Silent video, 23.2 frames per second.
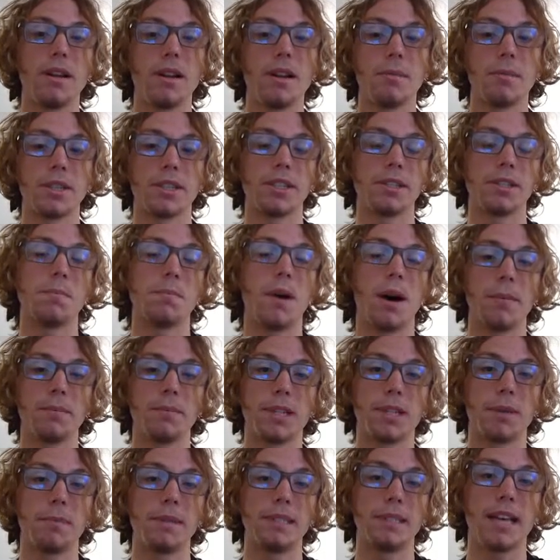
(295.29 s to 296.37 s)
but just pumped
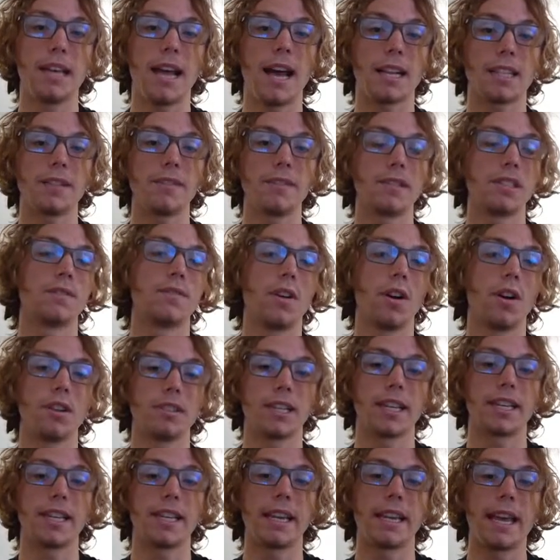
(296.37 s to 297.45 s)
up his active as far as I
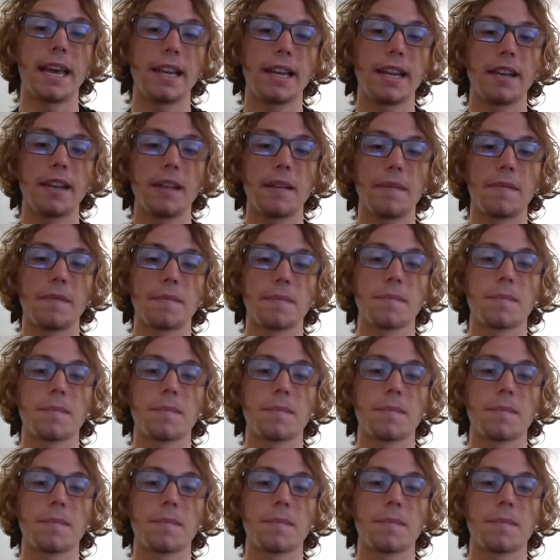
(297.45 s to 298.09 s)
could get it.